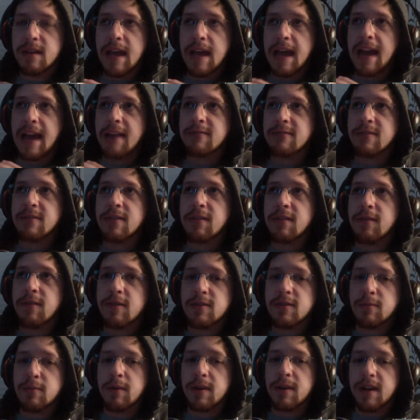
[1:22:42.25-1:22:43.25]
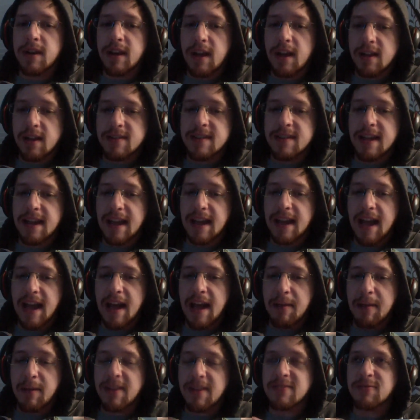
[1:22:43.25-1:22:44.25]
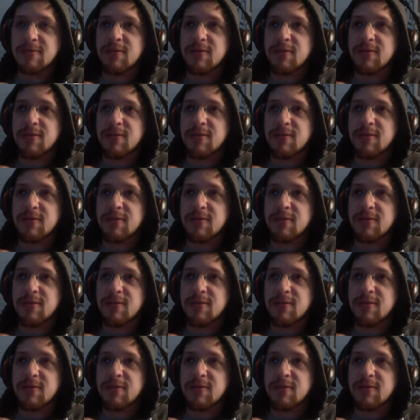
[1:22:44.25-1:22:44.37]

and I was on the verge of wanting to cuss that guy because I was